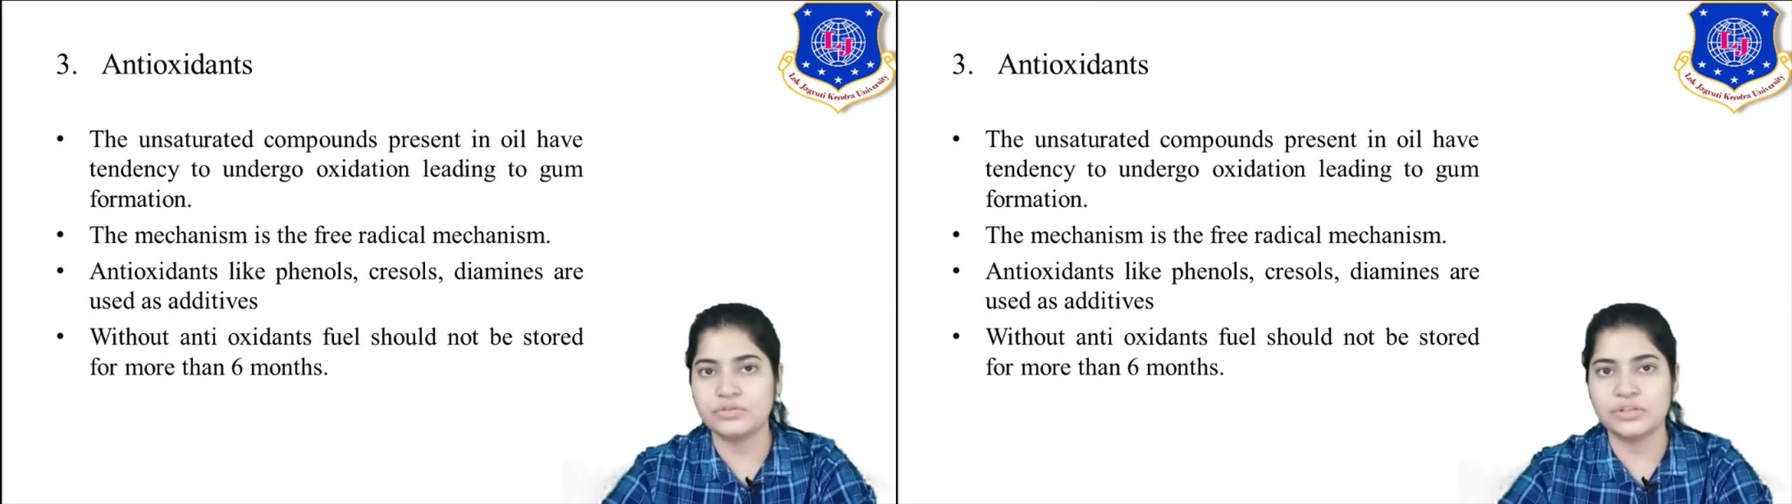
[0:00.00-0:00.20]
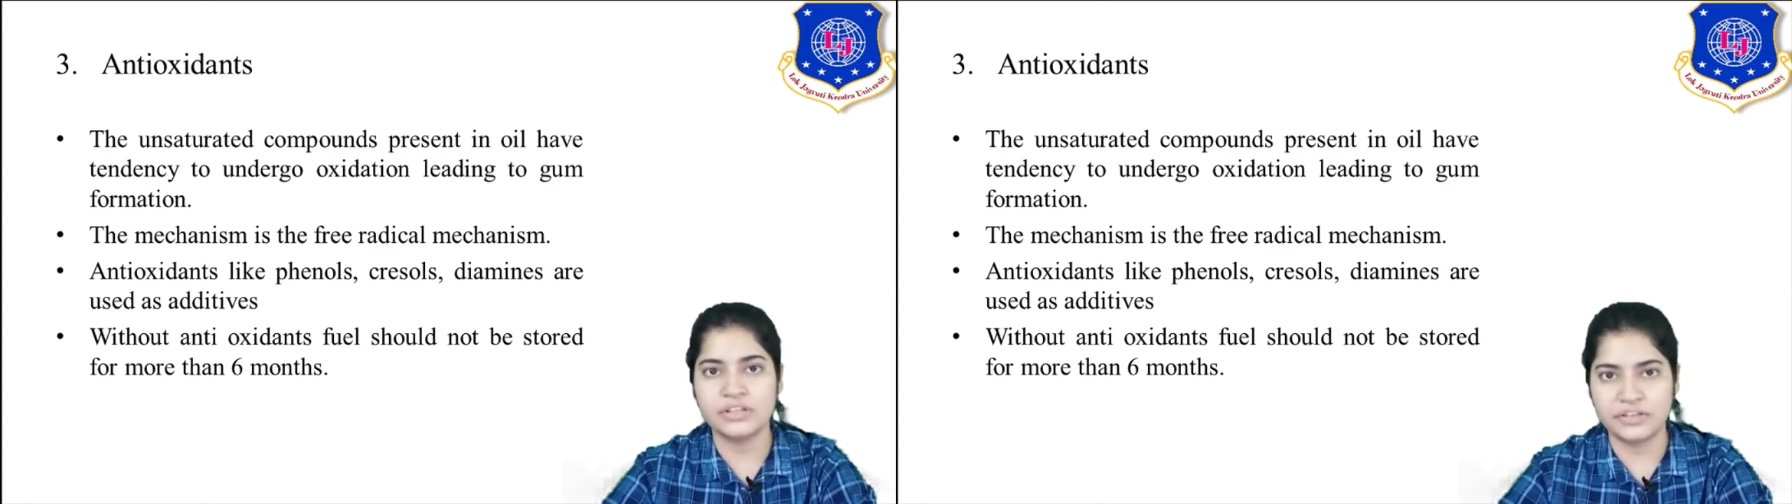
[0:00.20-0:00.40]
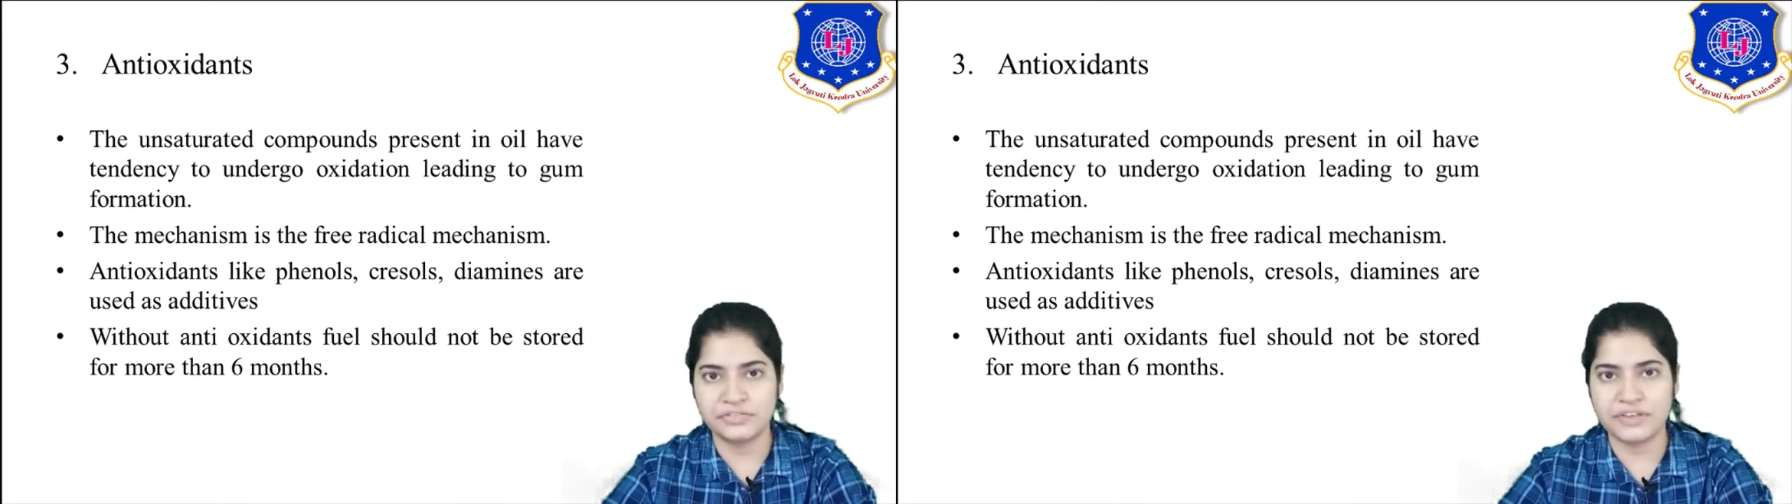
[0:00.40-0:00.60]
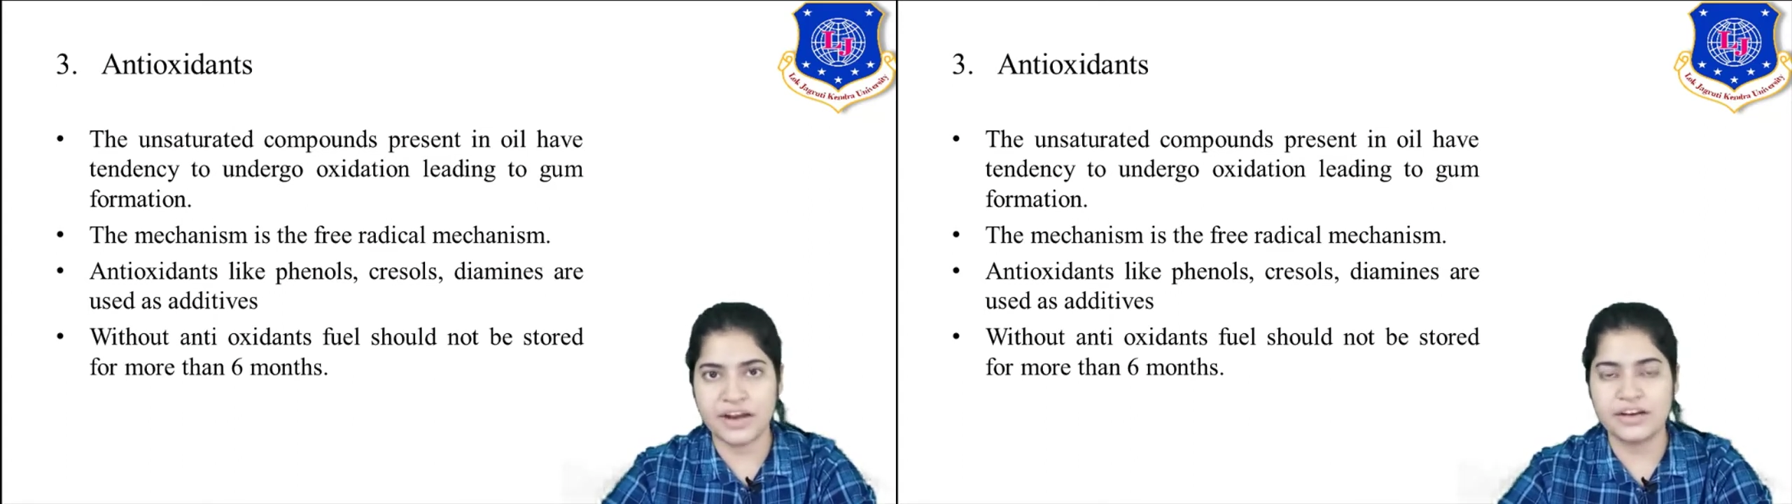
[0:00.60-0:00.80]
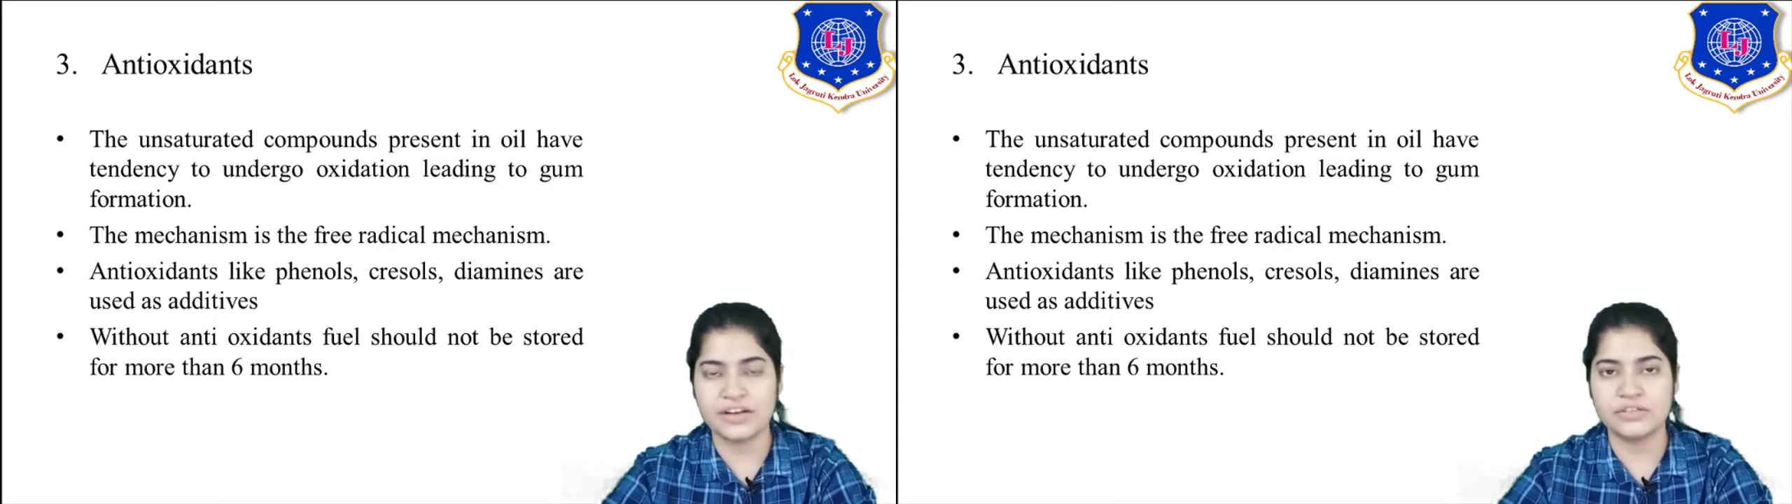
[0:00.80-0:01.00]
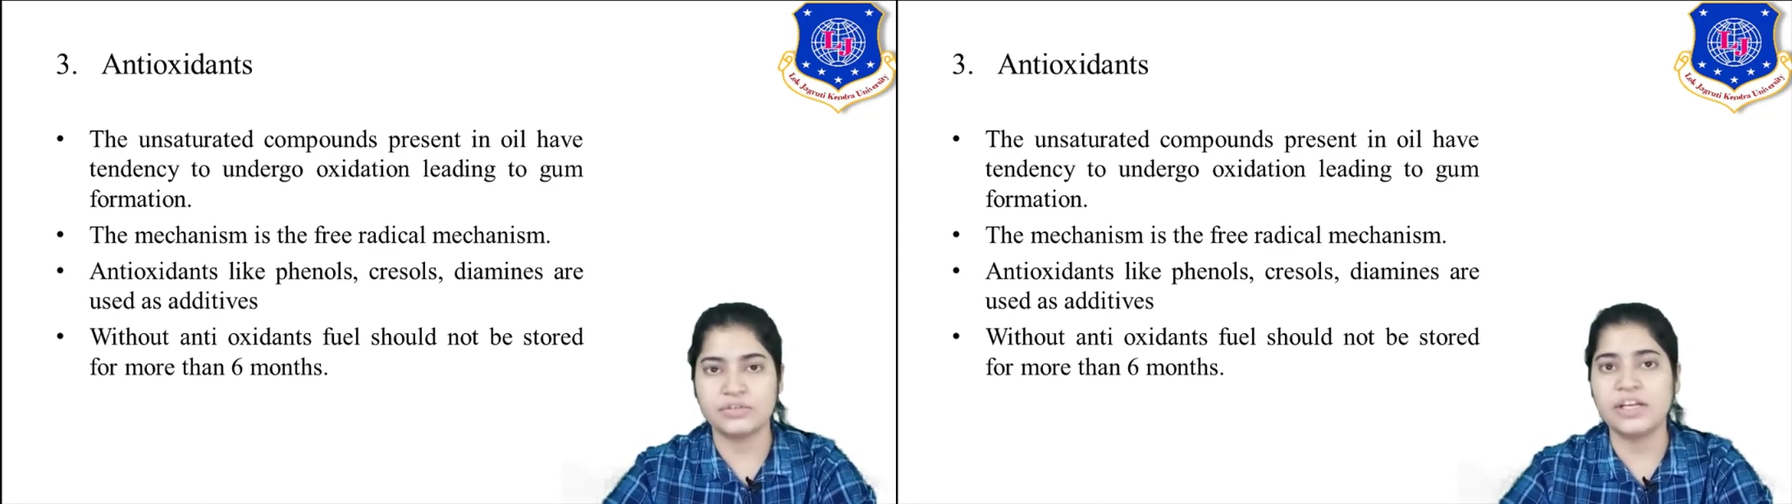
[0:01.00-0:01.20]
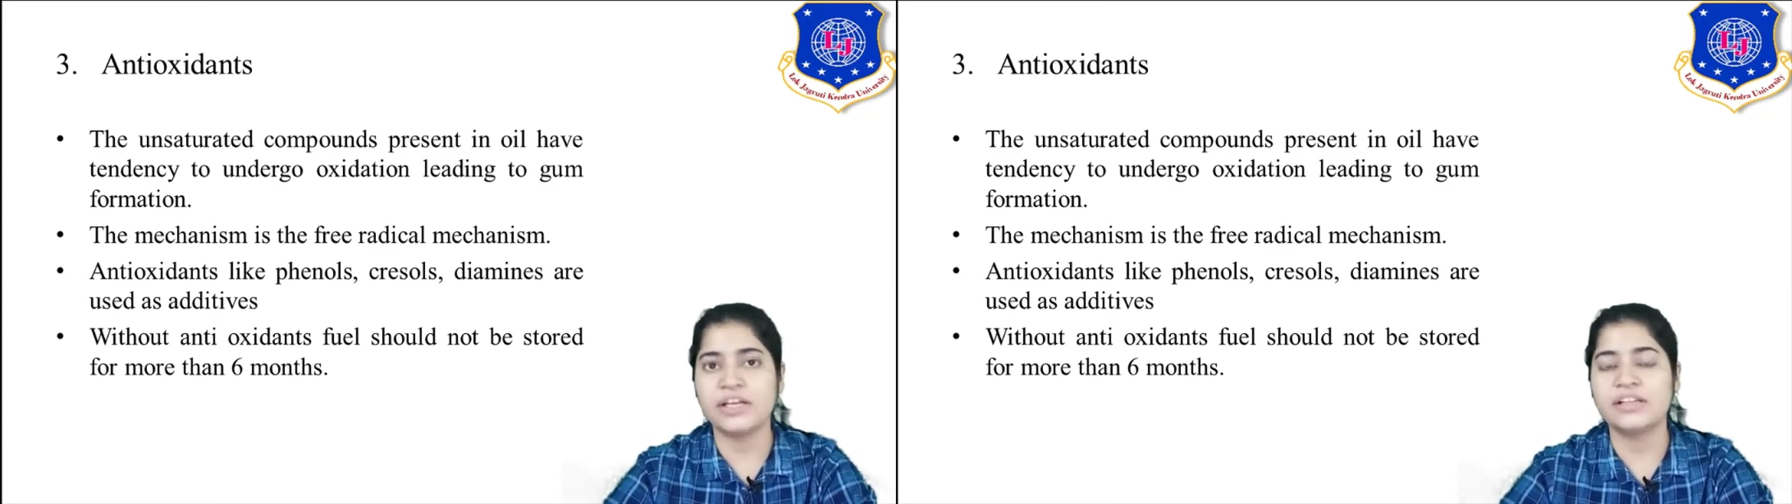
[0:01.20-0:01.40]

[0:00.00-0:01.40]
in the refineries, okay.